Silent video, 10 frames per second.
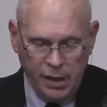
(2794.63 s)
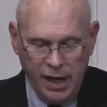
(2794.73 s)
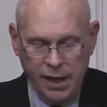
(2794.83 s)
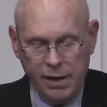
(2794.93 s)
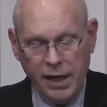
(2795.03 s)

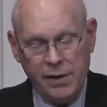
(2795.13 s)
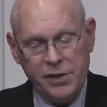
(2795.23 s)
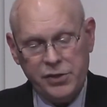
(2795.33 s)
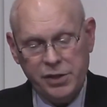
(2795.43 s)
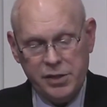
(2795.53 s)
how, how
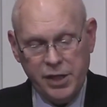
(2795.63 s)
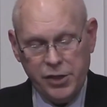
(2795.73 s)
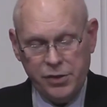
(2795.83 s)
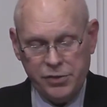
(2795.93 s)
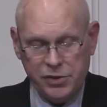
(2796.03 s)
this
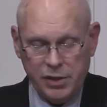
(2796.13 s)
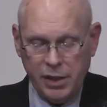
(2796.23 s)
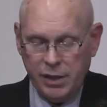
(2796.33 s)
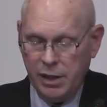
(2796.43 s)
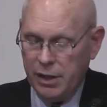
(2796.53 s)
continues
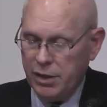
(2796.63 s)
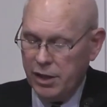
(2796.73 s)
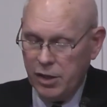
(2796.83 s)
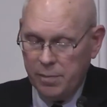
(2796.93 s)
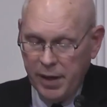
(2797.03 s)
in, in,
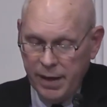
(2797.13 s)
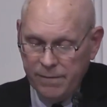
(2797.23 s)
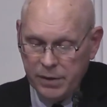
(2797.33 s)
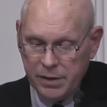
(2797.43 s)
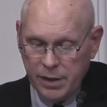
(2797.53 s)
in your
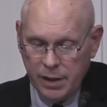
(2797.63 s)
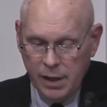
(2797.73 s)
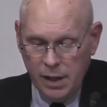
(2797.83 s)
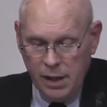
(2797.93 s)
pamphlet there.